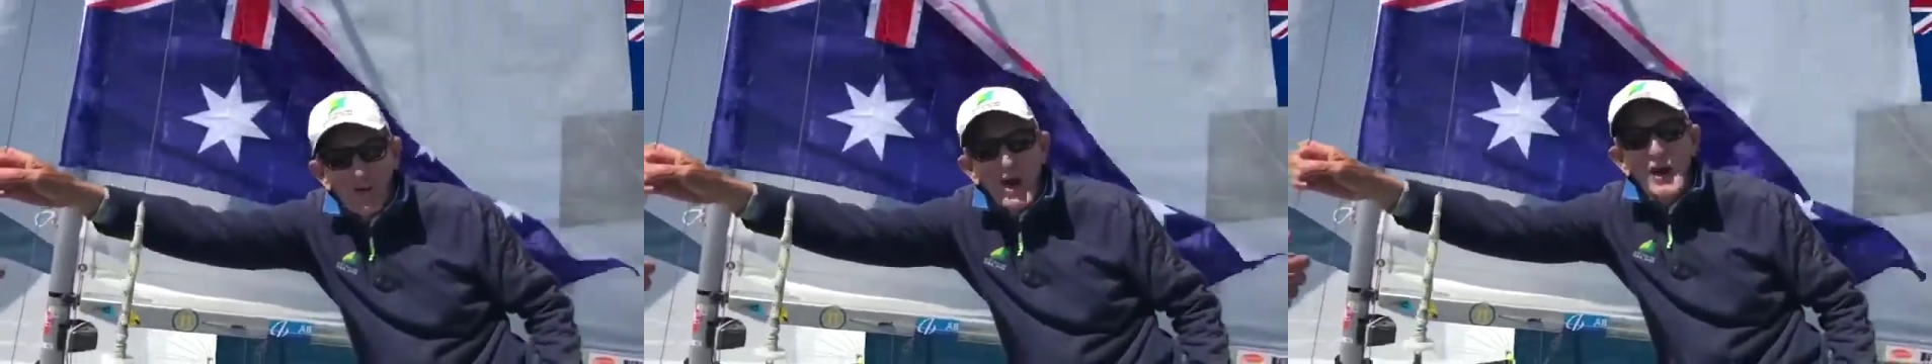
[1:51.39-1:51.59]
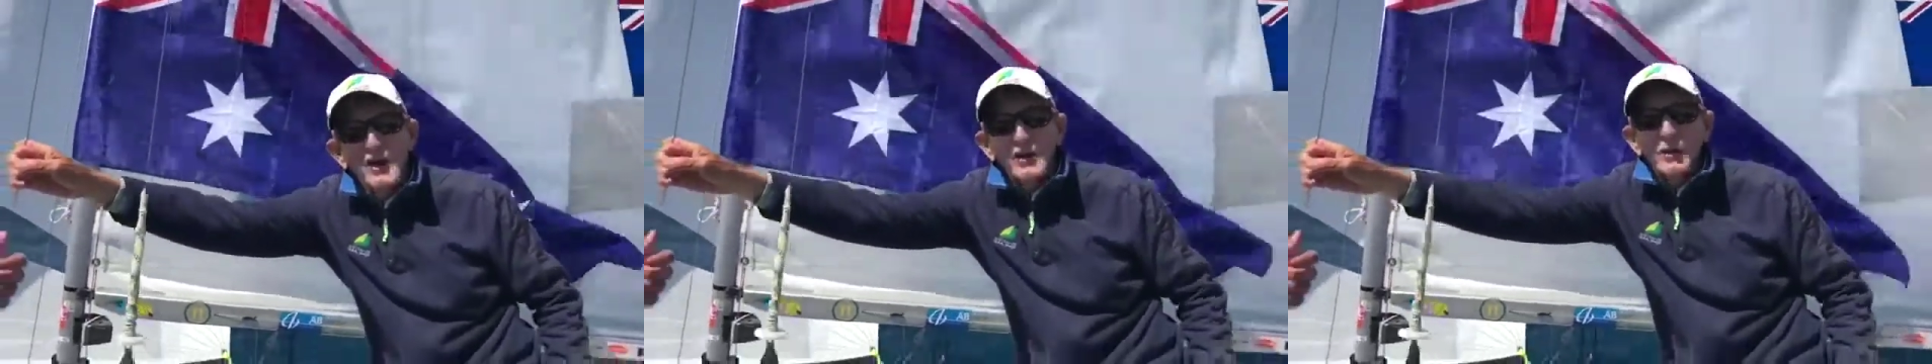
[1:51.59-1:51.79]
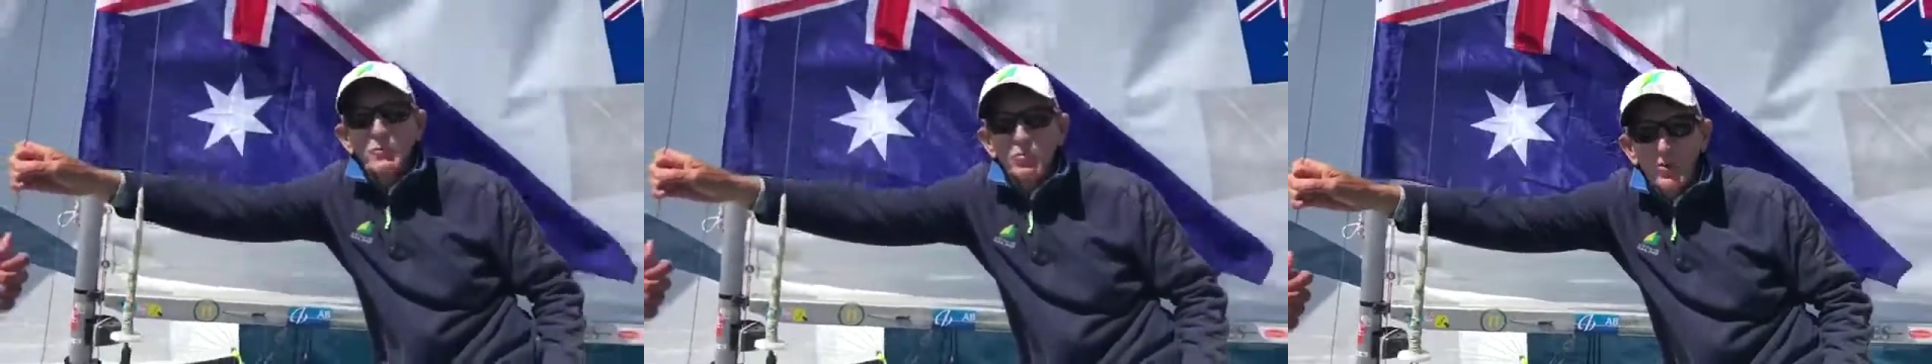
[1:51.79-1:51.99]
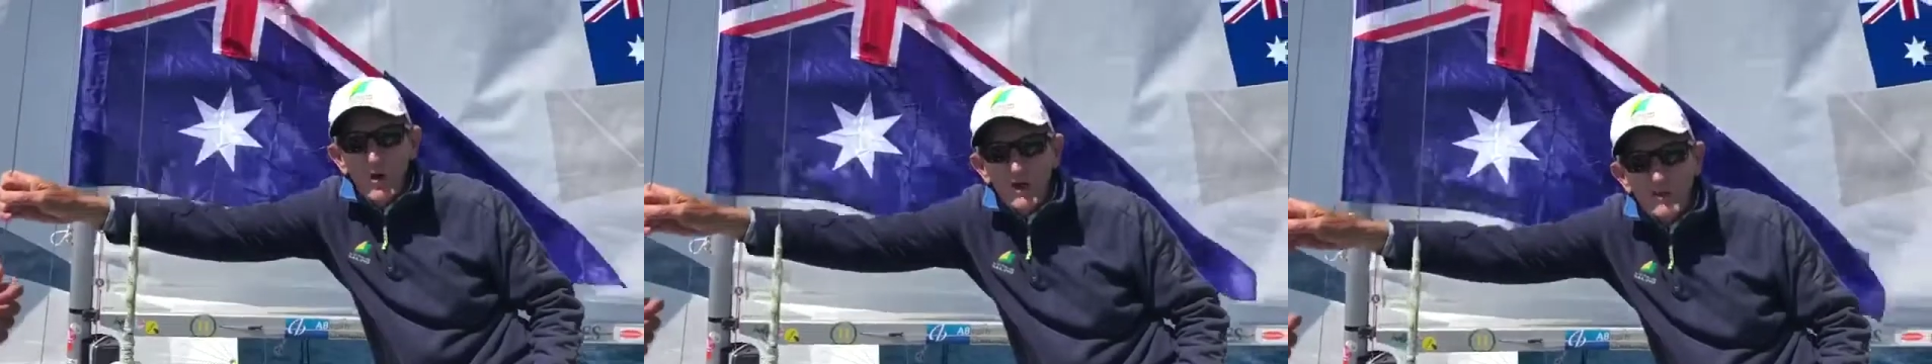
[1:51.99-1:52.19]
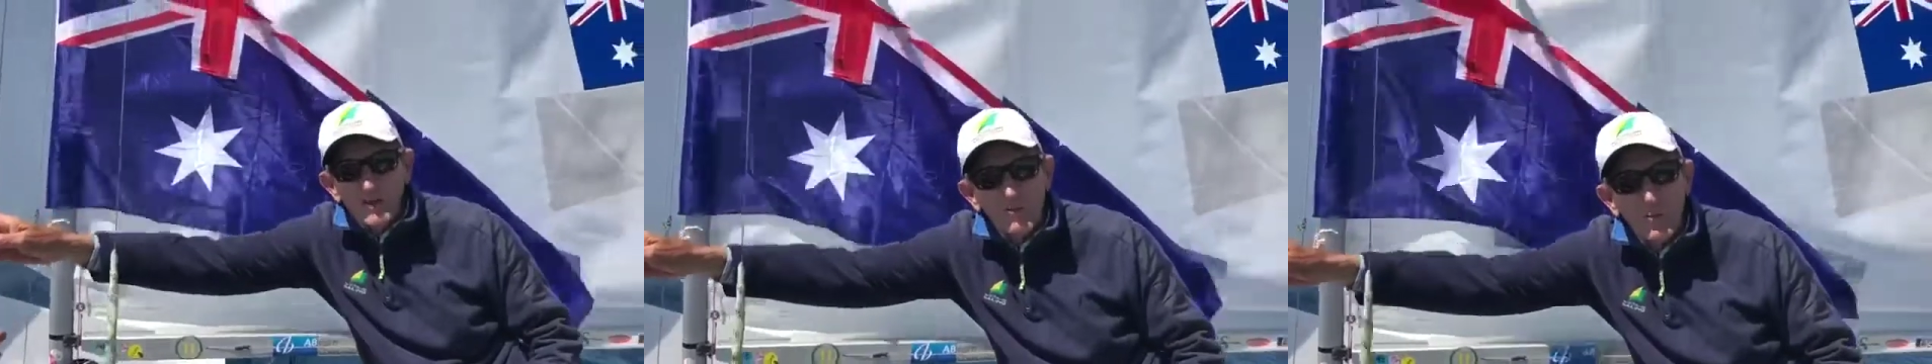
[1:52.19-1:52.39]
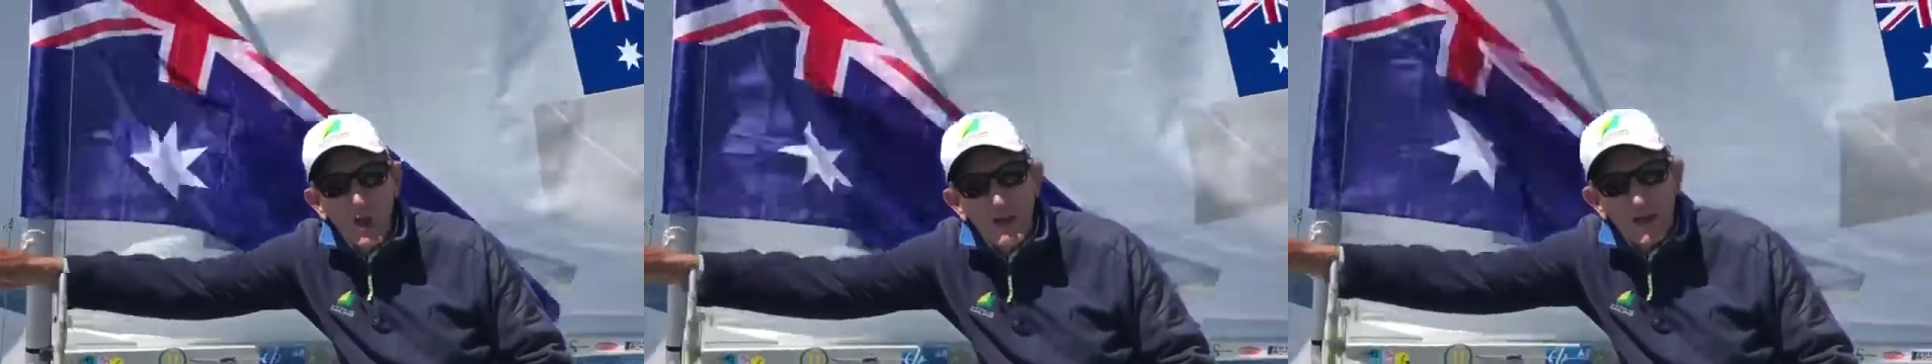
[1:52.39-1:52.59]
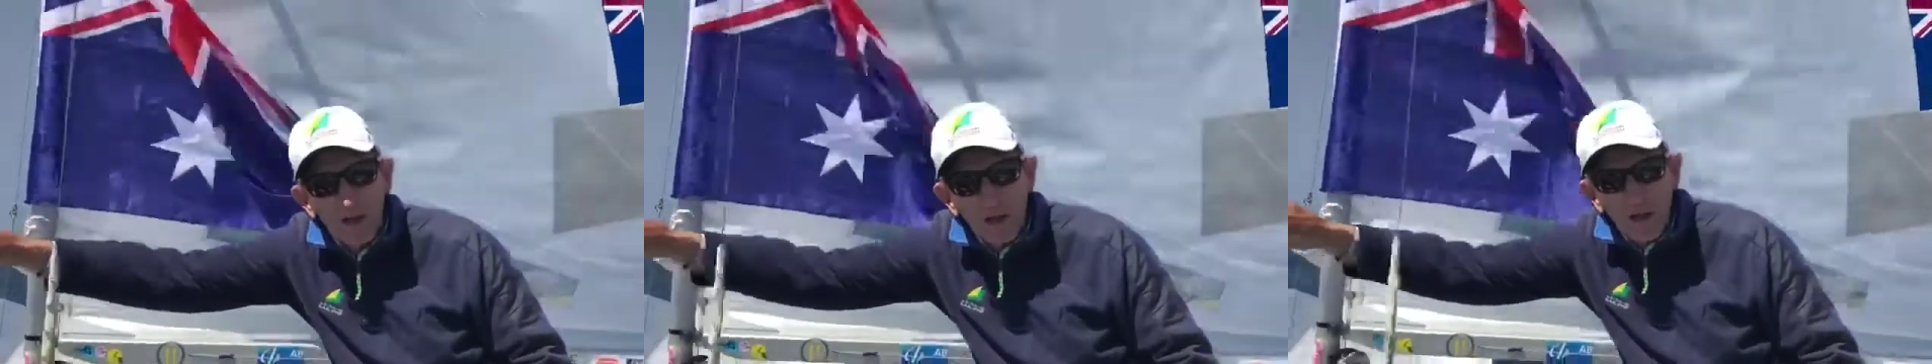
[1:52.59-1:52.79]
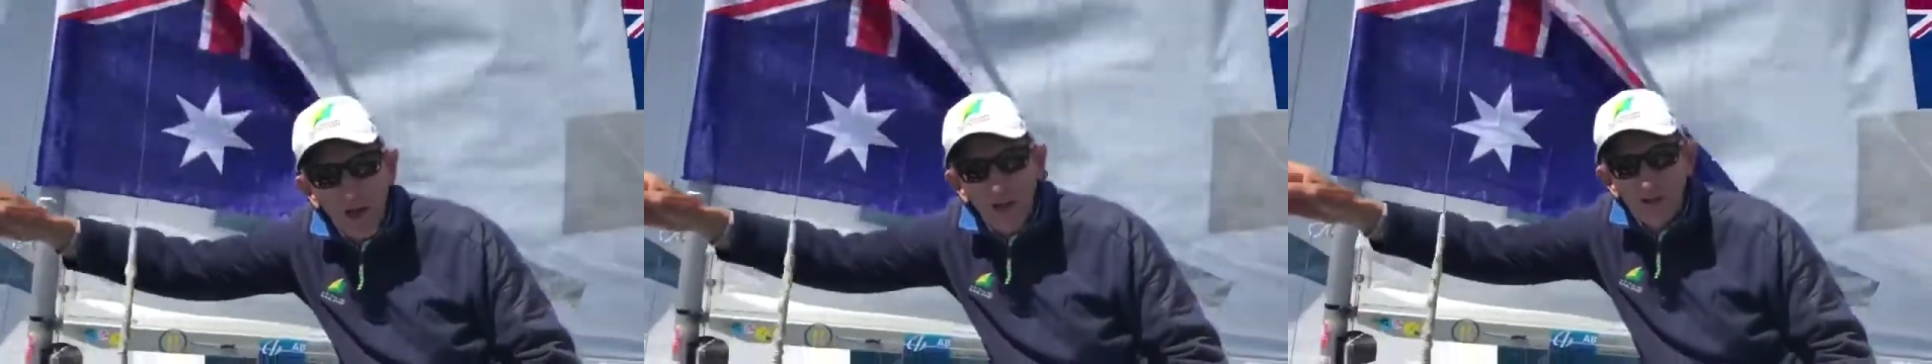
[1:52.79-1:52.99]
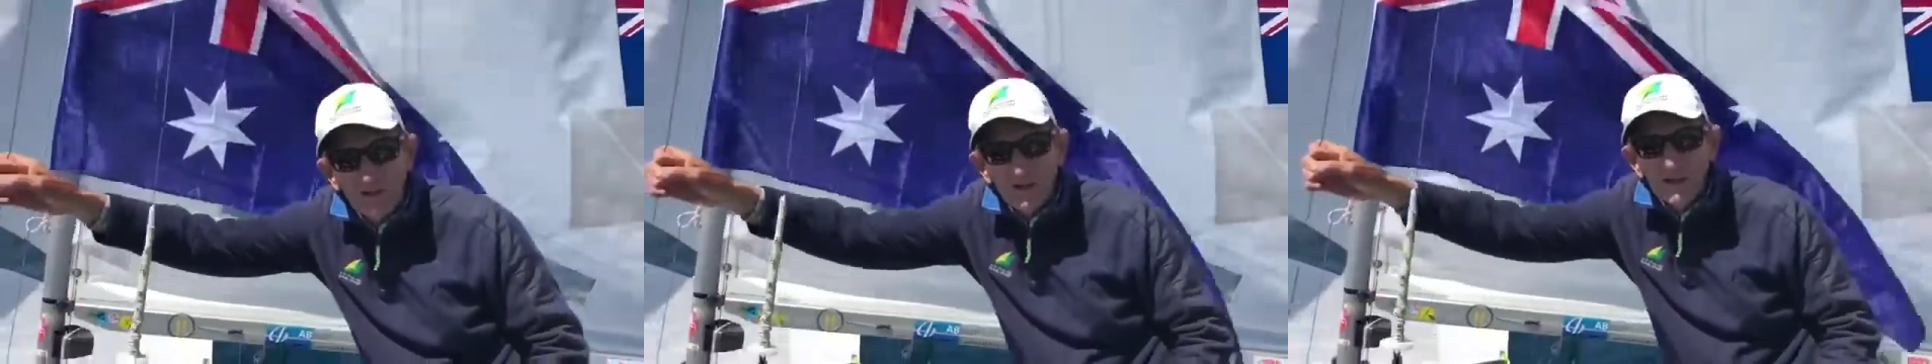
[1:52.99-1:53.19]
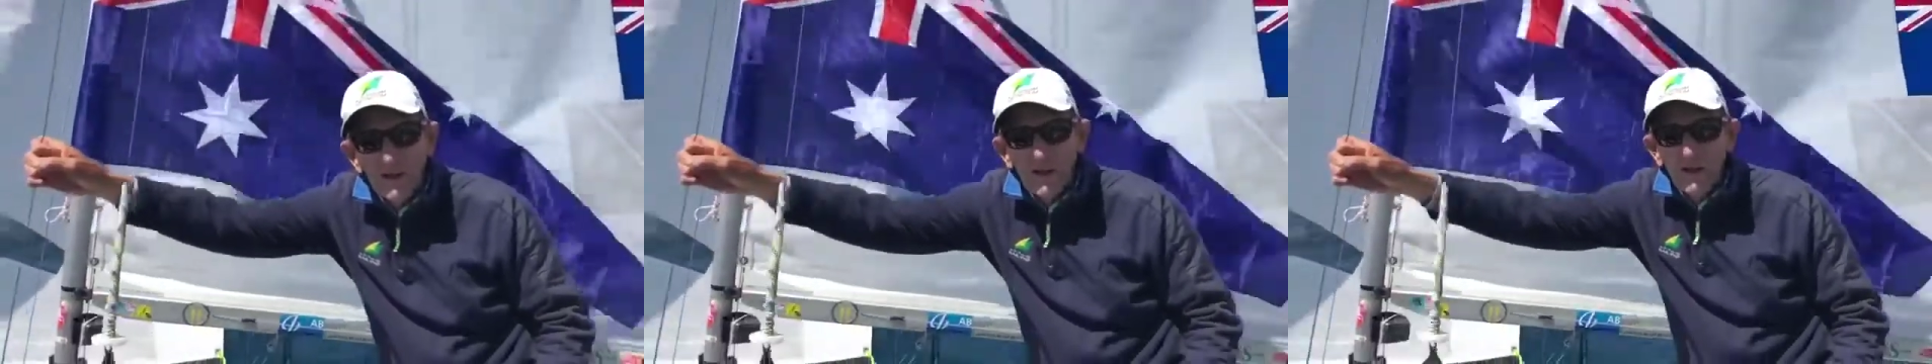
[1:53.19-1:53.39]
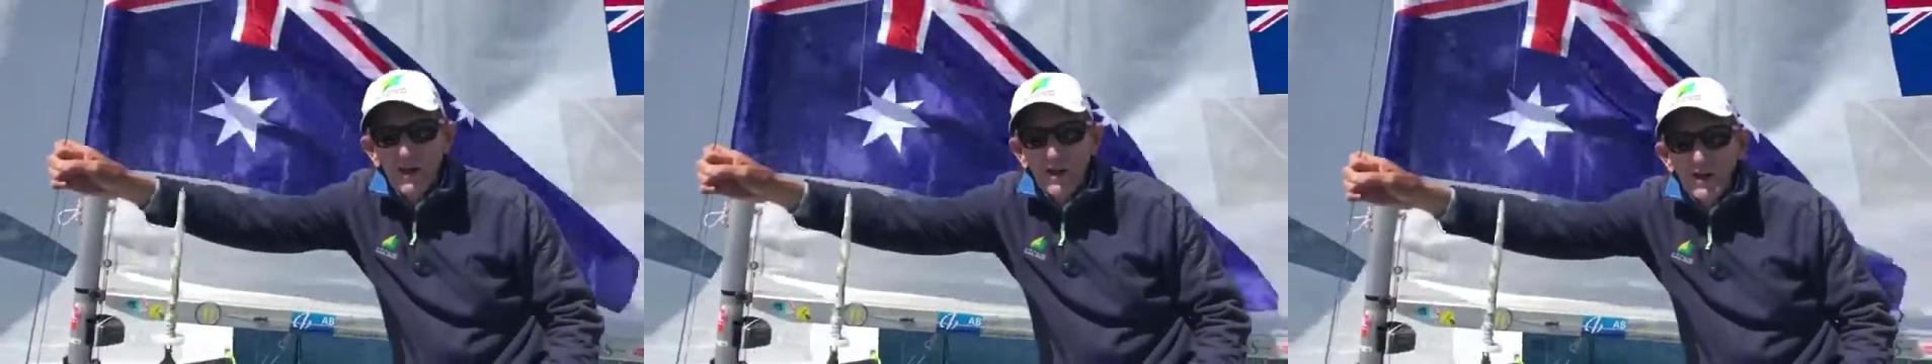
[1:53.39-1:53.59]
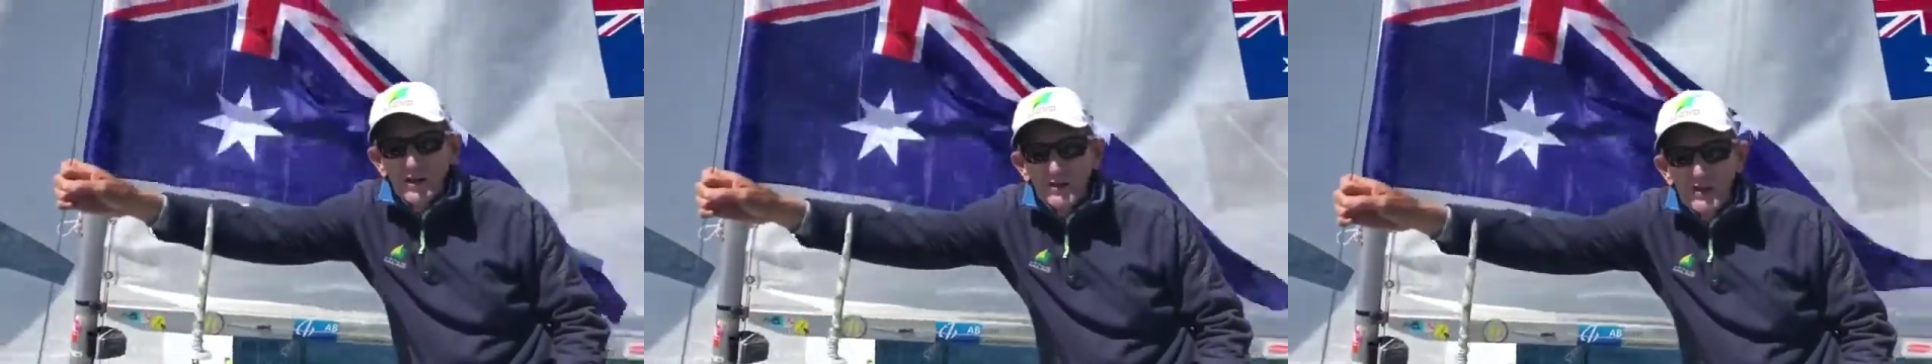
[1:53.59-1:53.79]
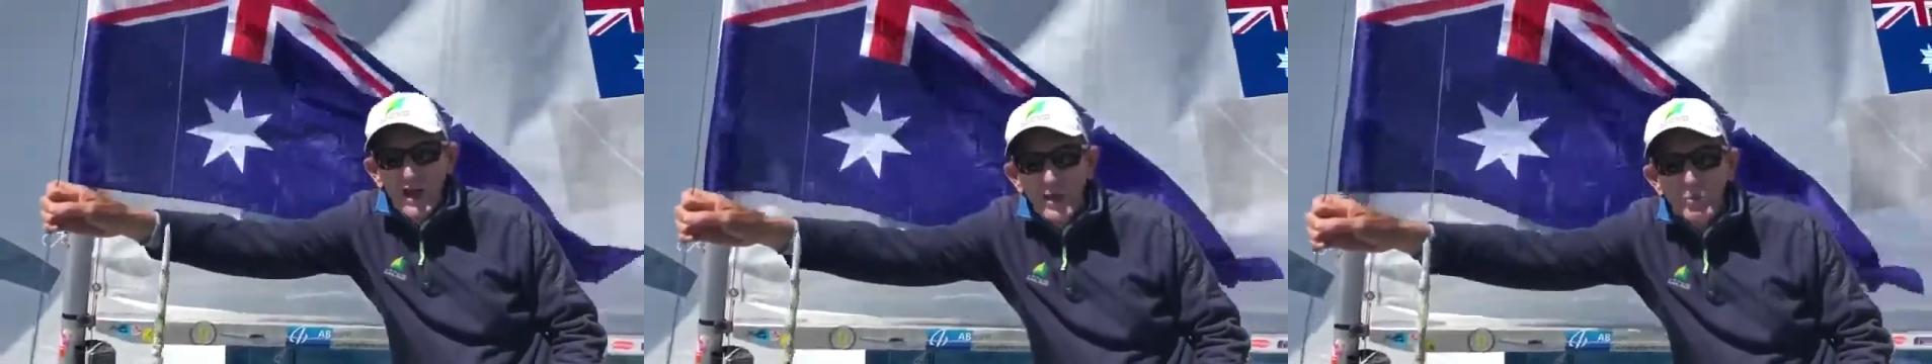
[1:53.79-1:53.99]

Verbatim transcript: Very impressive men race.